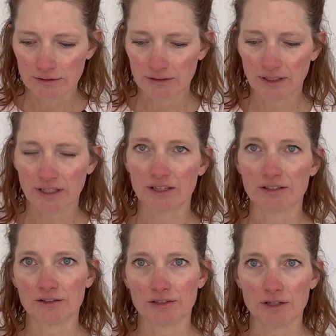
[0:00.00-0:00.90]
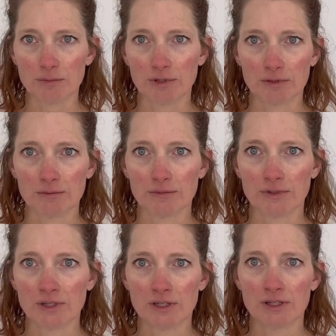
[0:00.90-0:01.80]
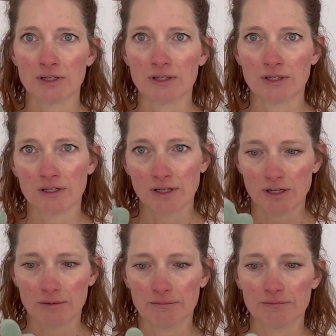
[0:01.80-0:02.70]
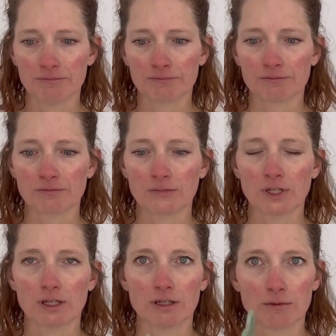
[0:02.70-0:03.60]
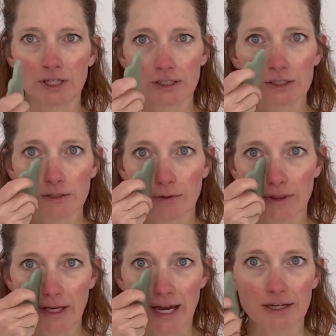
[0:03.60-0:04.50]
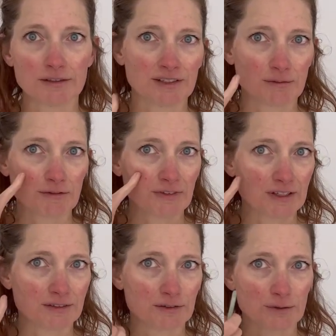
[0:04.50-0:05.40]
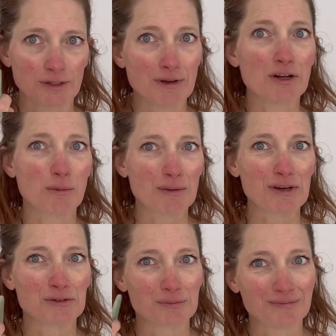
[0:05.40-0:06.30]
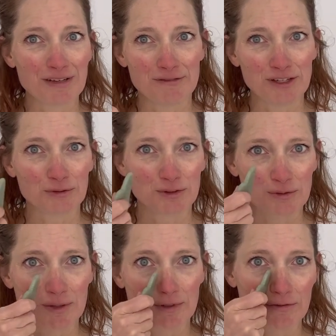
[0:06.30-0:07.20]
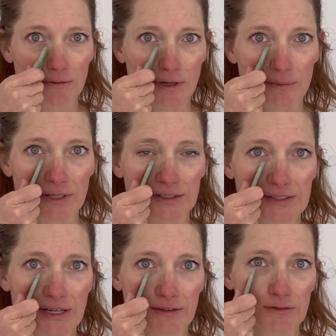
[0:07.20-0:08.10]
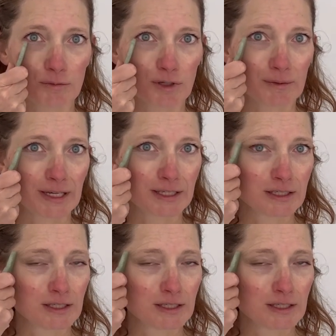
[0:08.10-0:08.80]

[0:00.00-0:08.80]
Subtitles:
I like this shape. And what you're going to do with that, see my face is red. I know my face was red before, but it's now even more red.